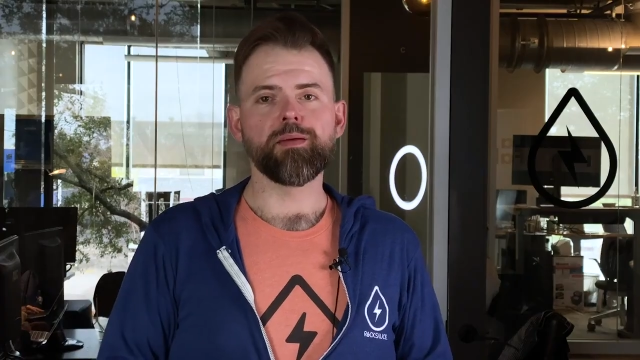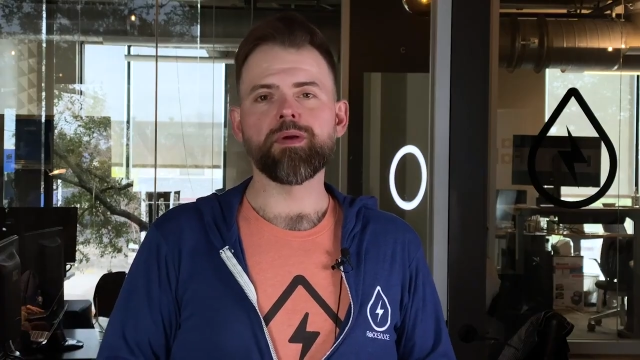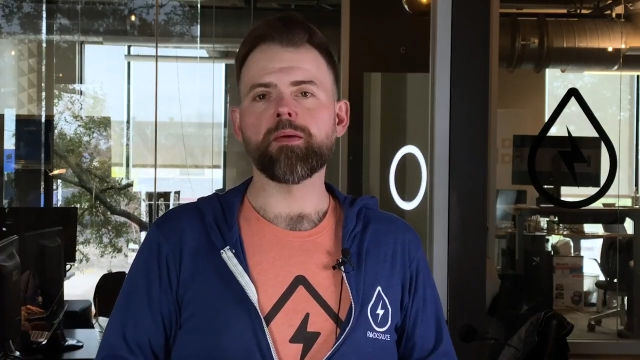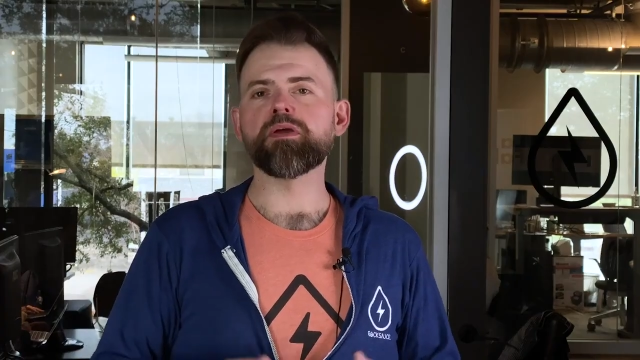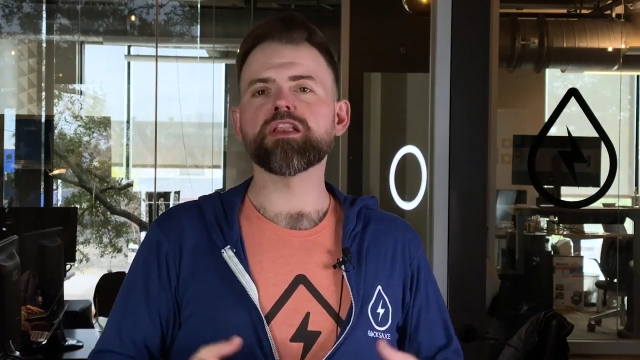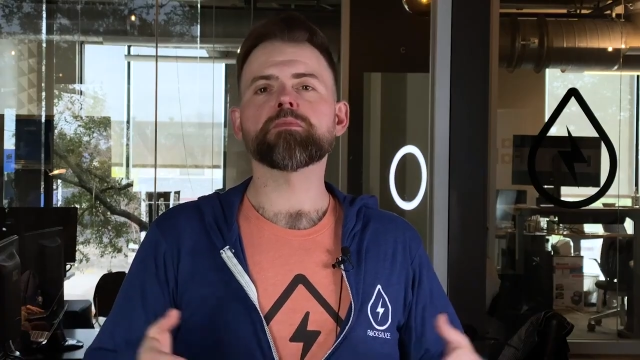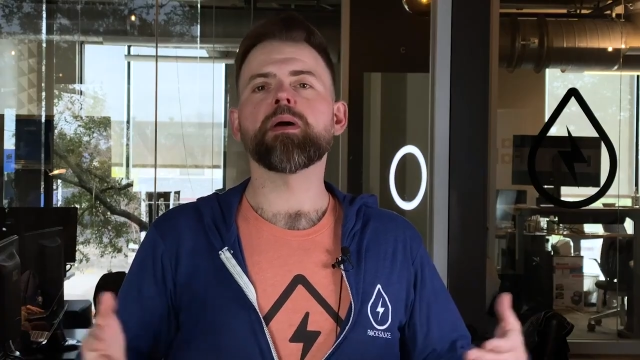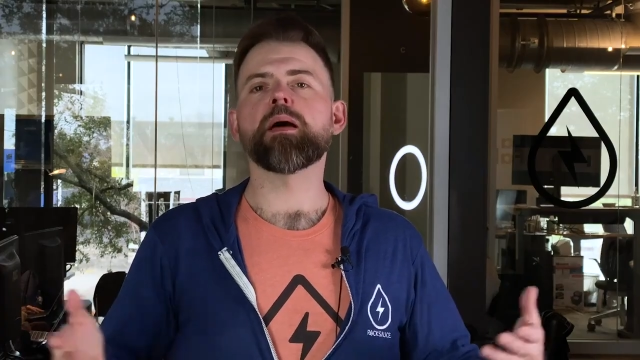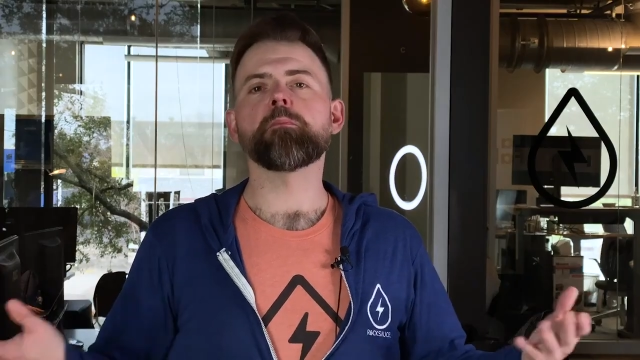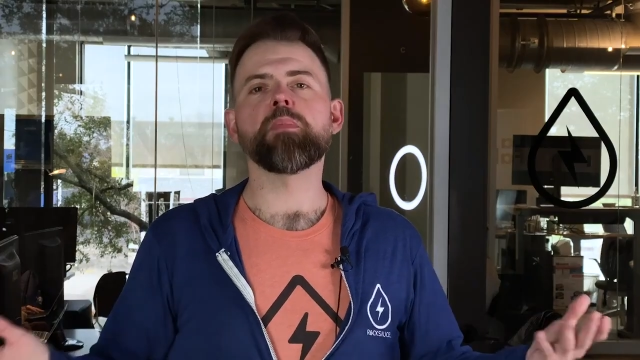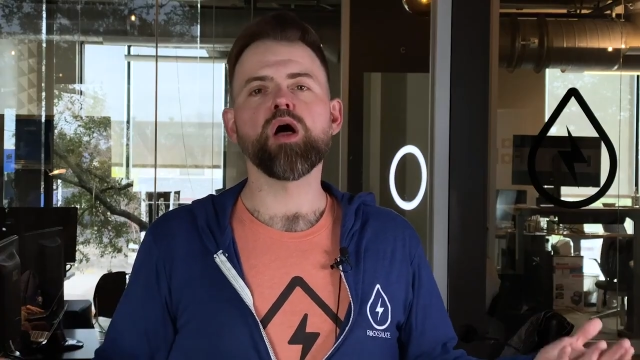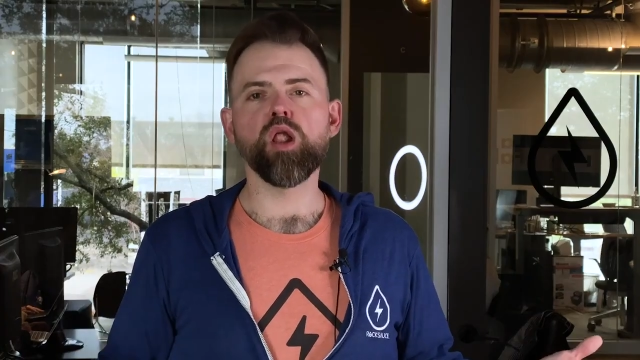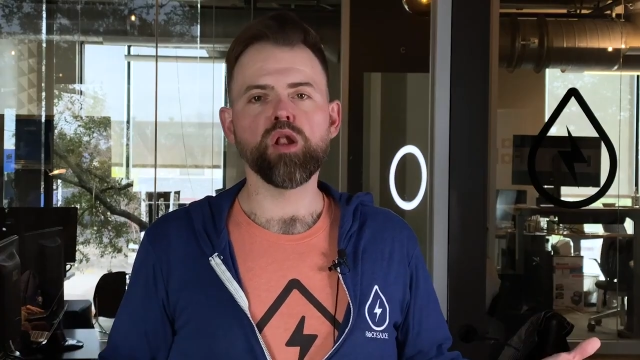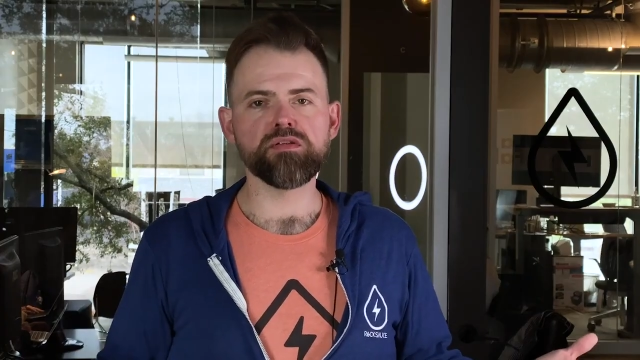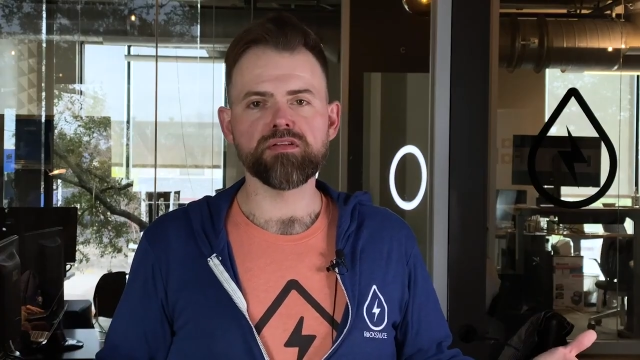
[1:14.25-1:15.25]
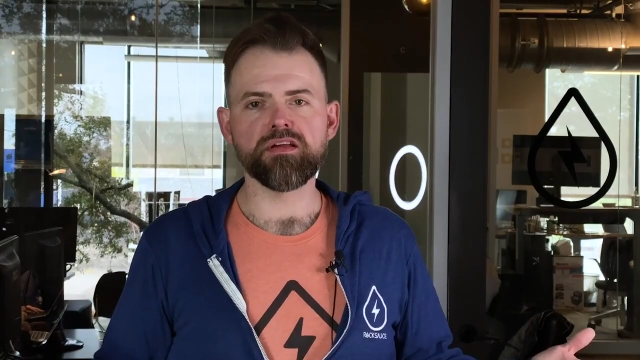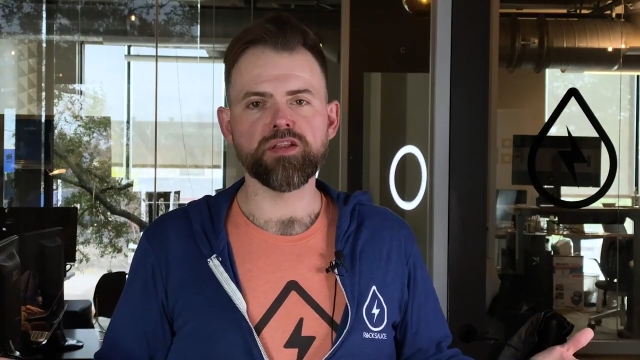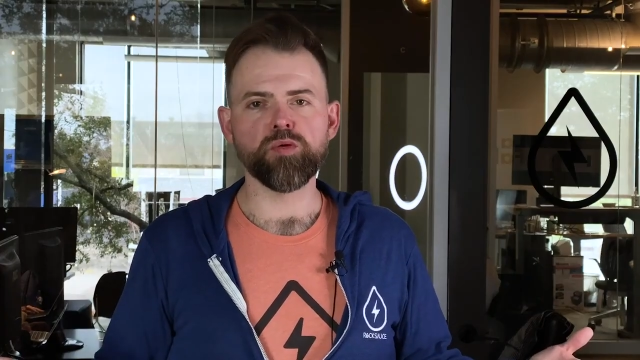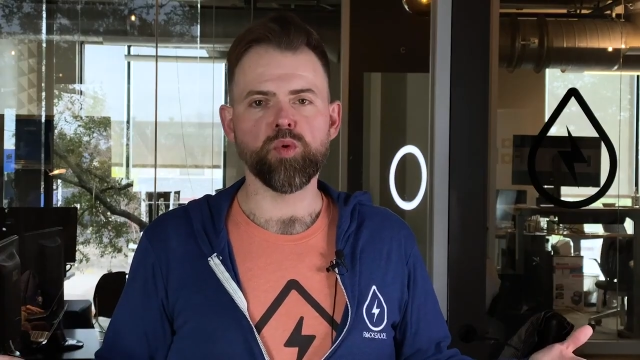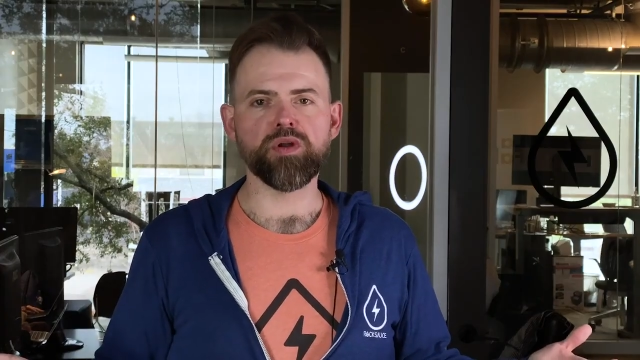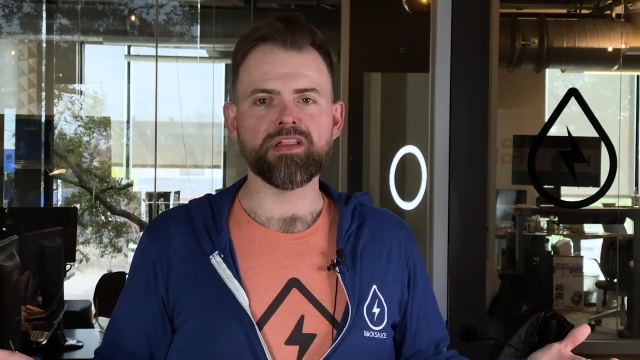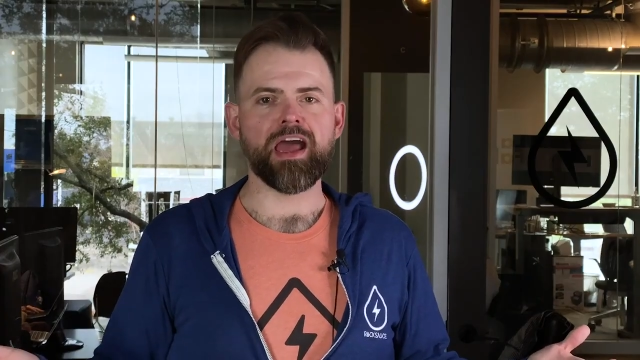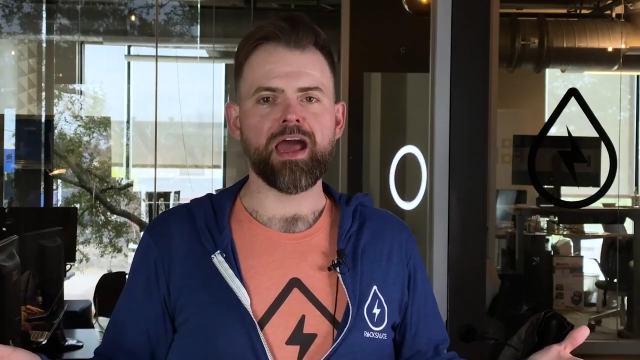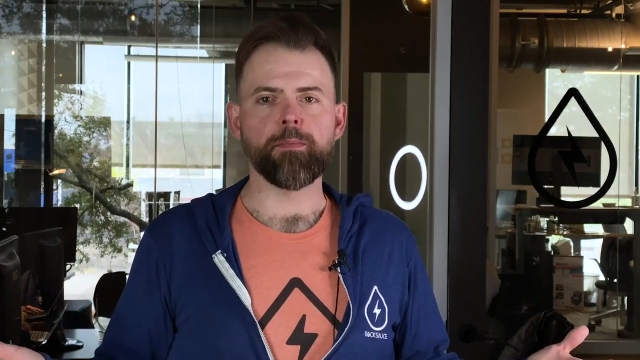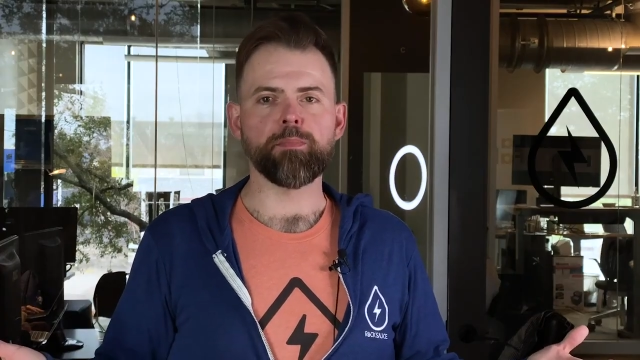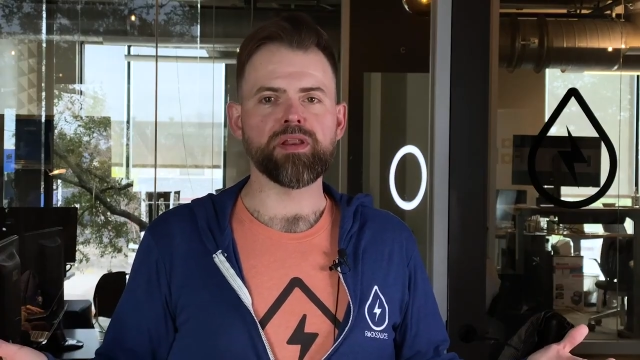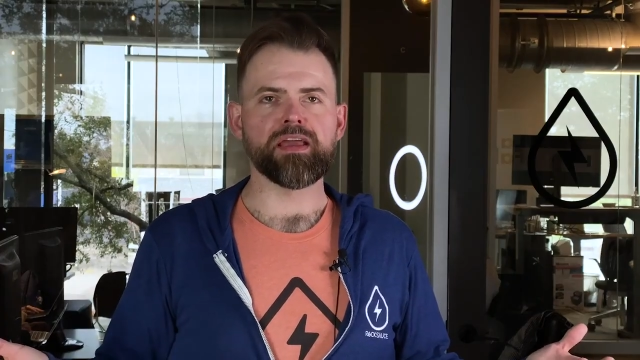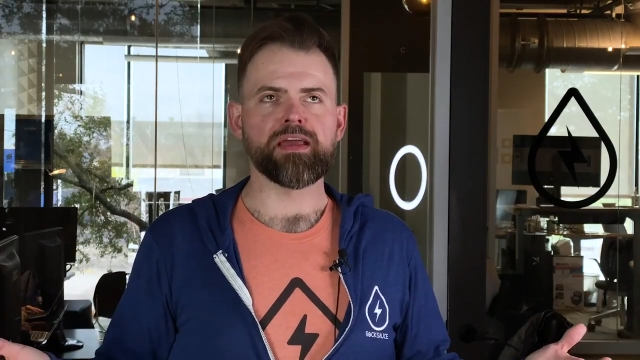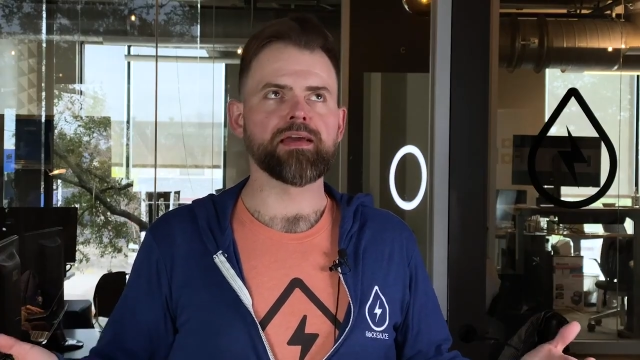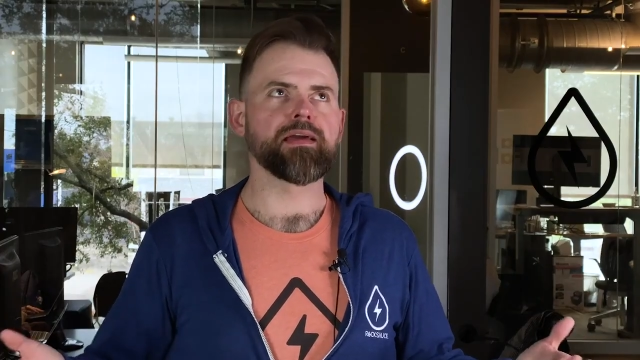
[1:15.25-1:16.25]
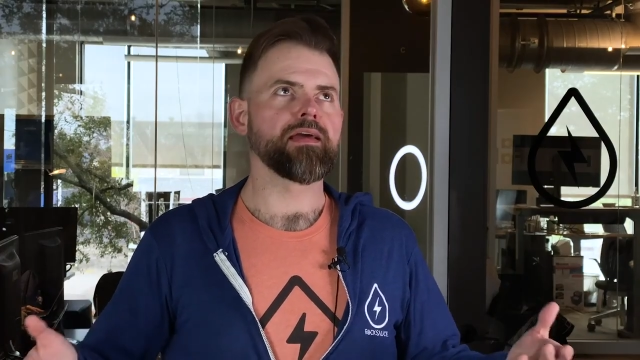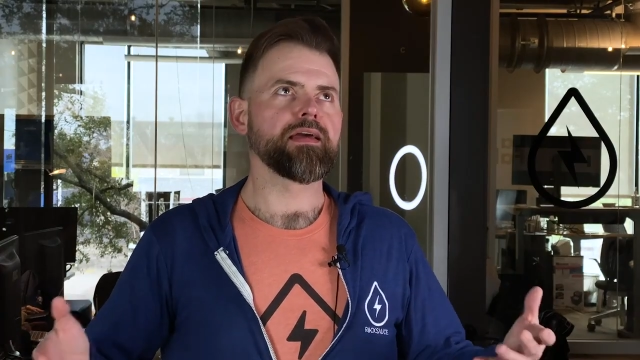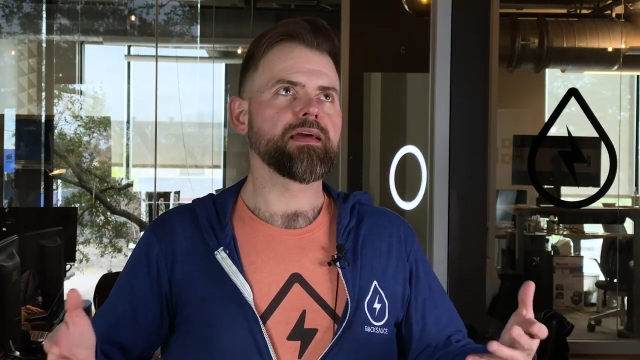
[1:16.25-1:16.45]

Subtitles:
maybe it's about politics and what's happening